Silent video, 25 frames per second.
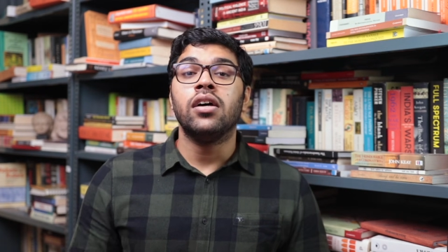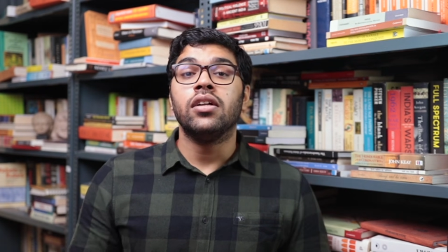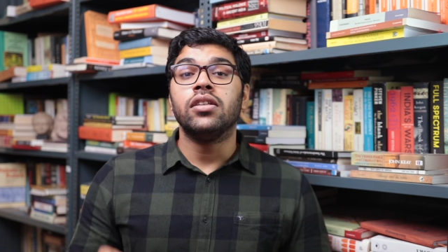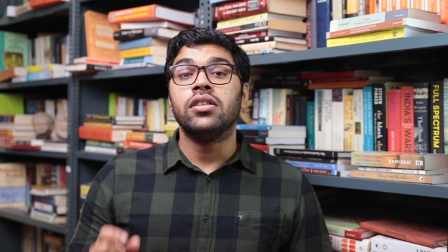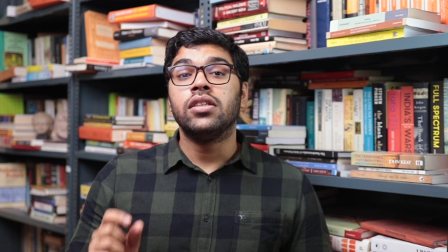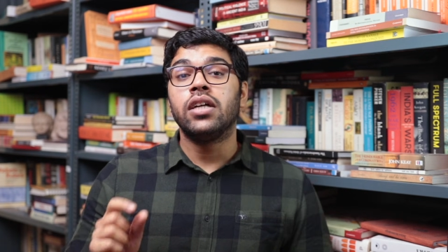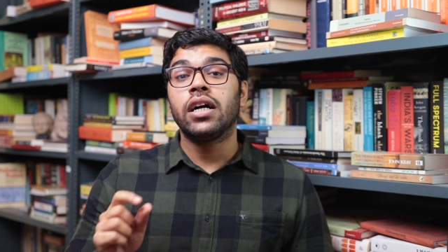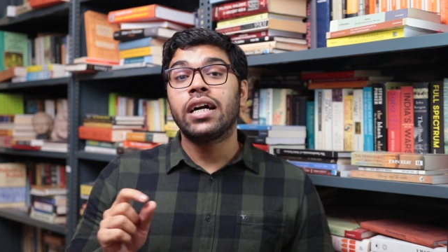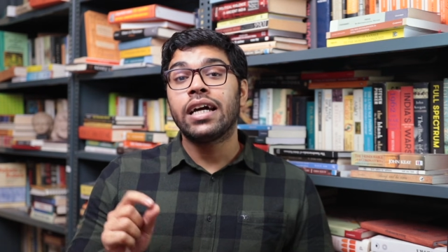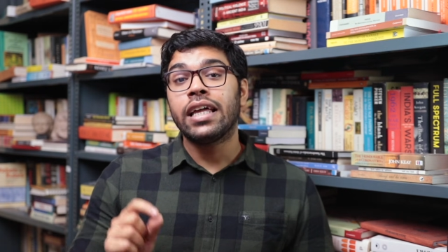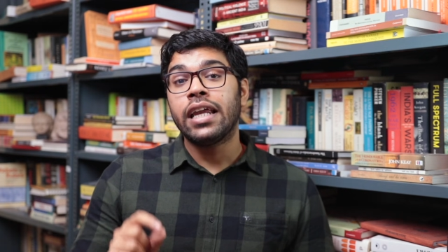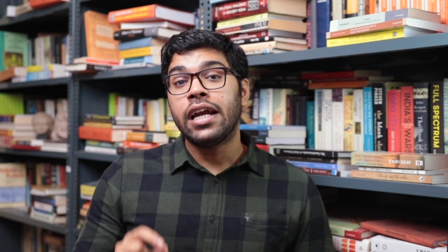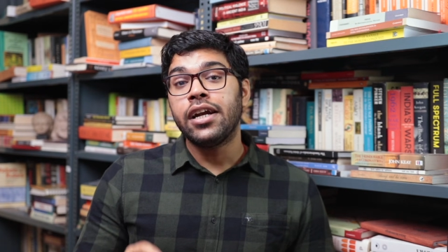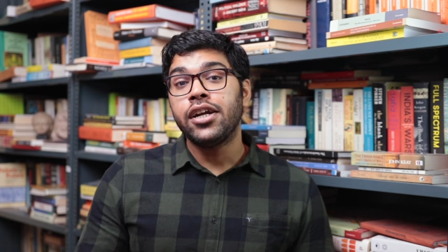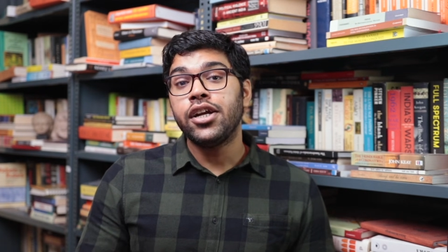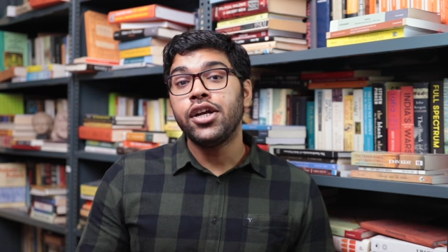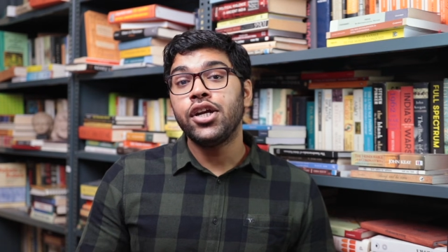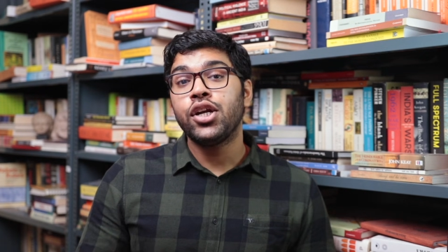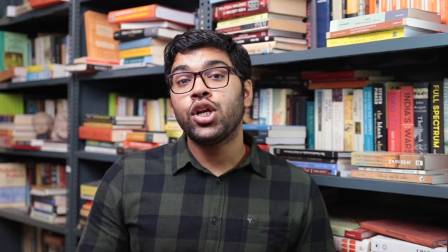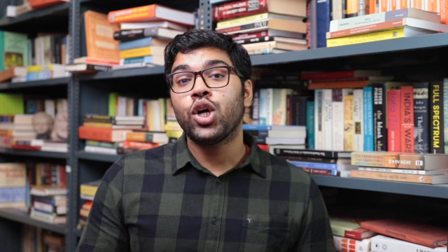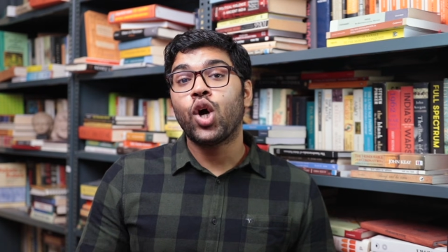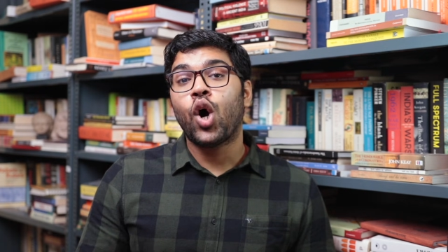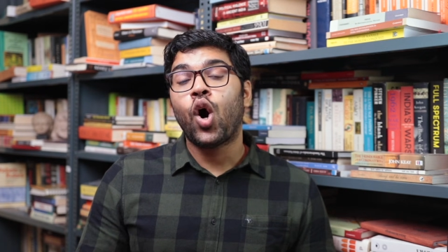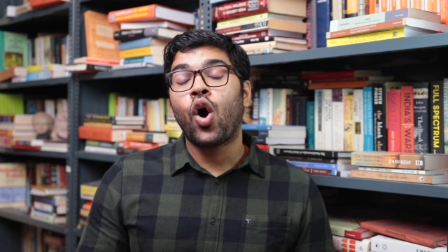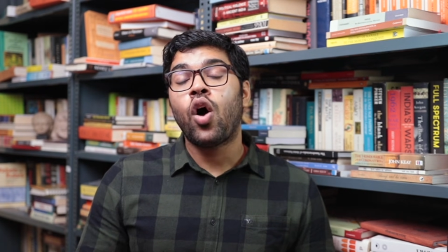the
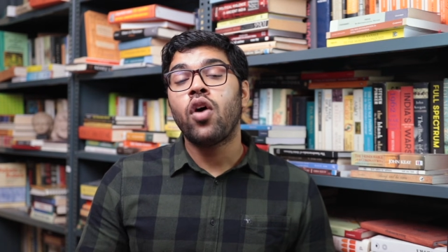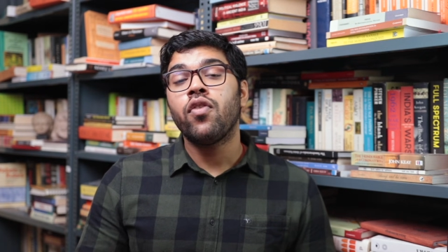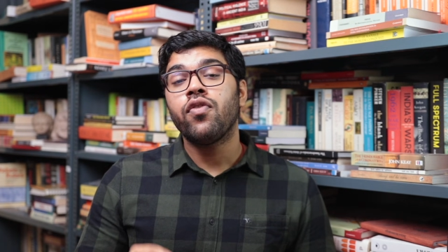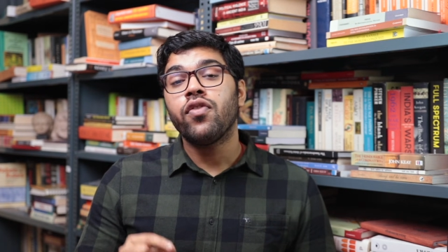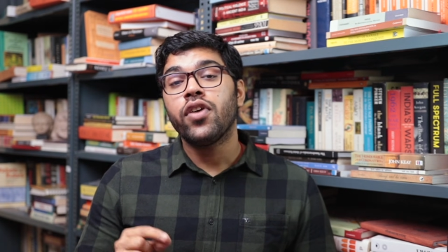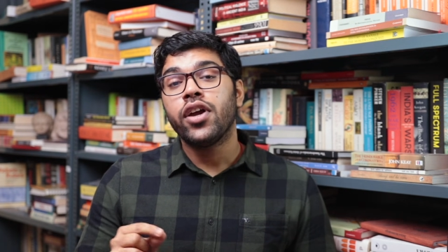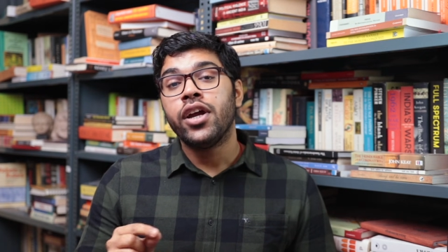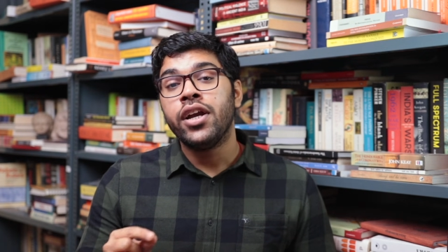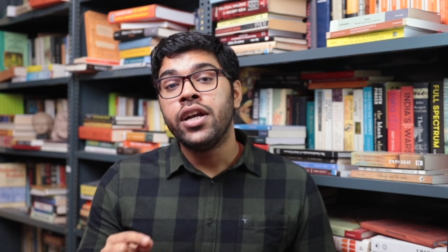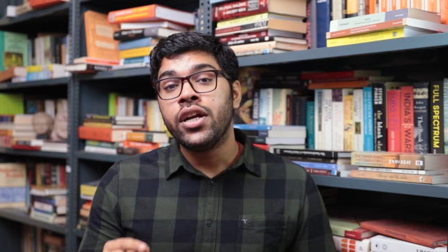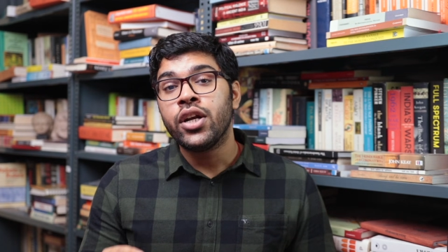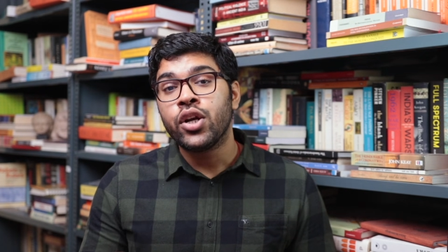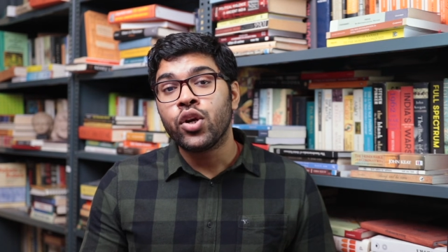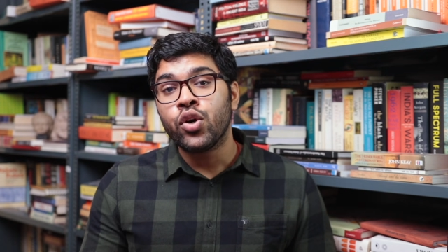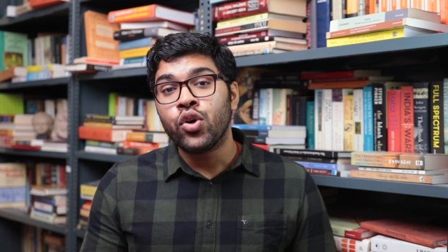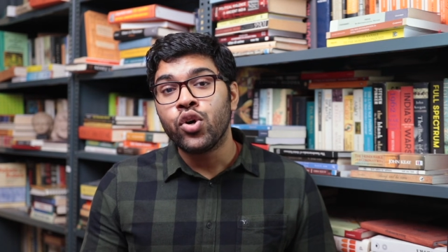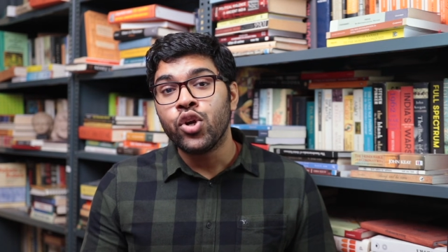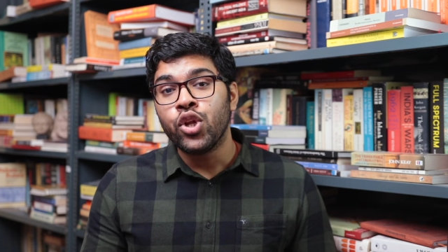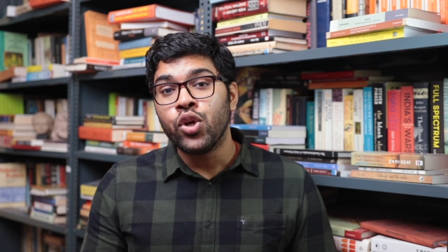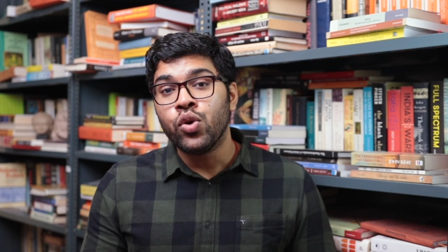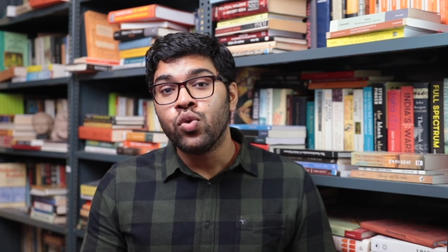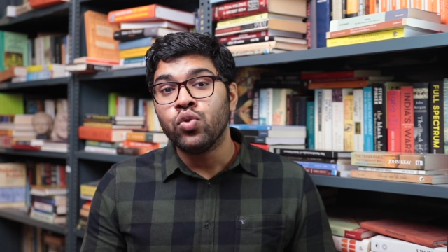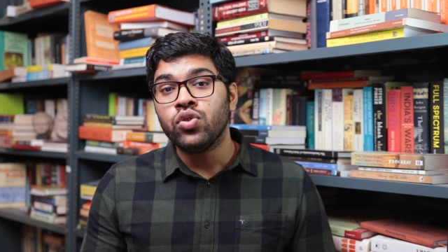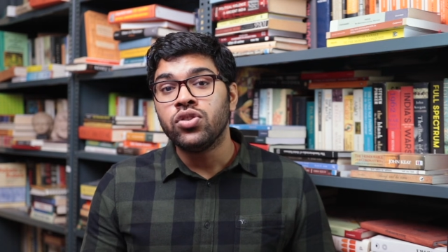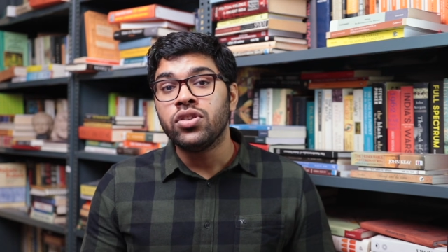credit of
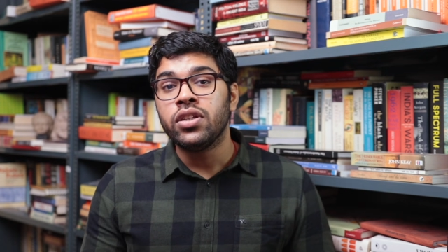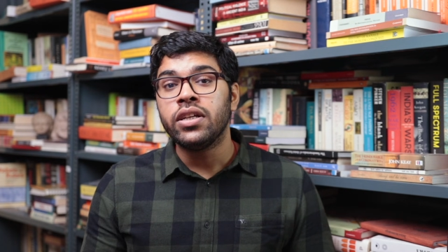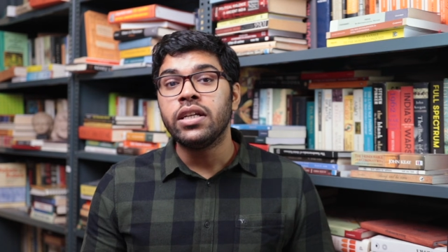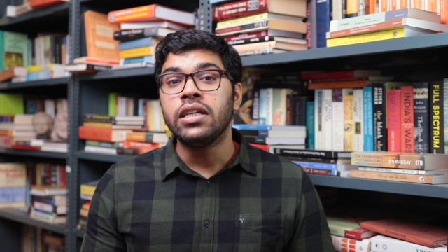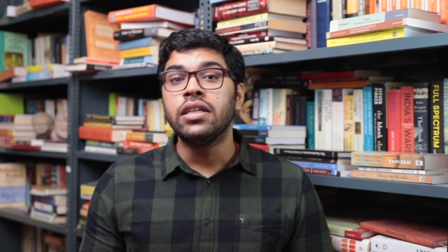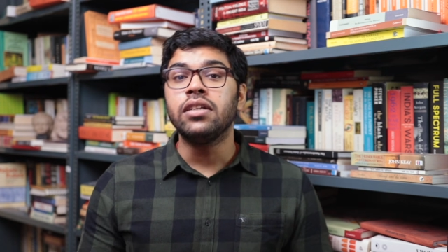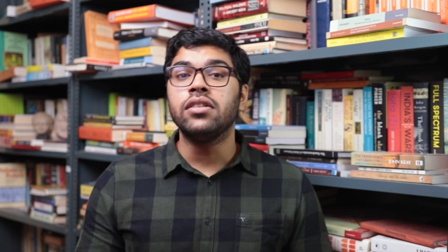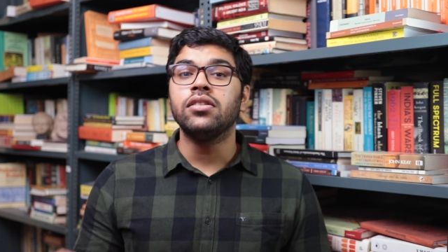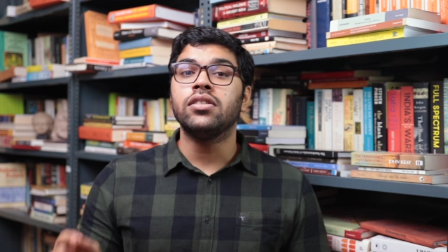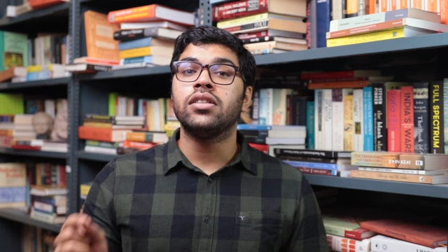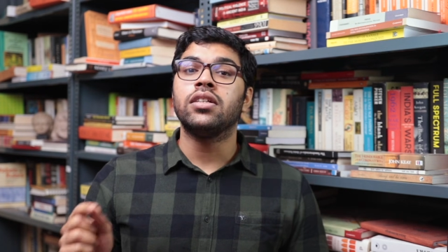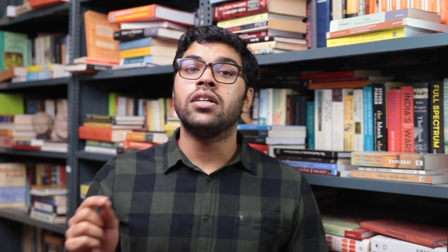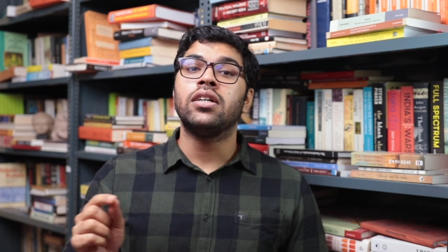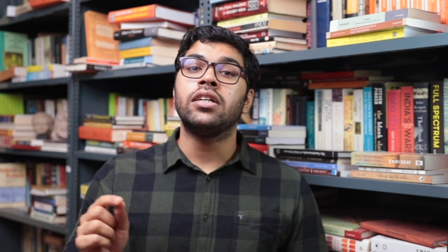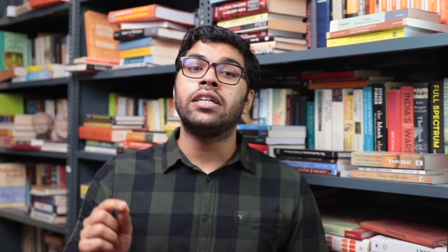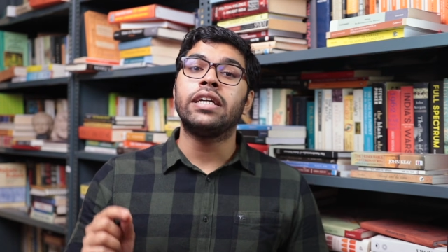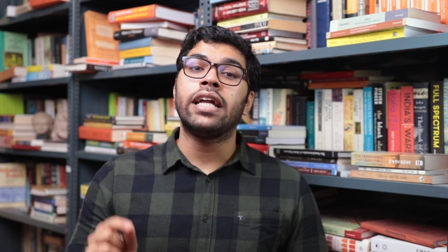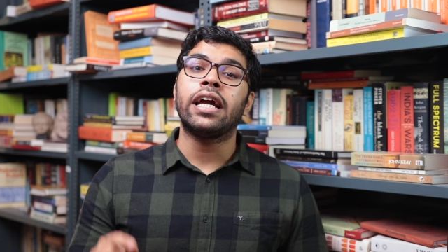introducing the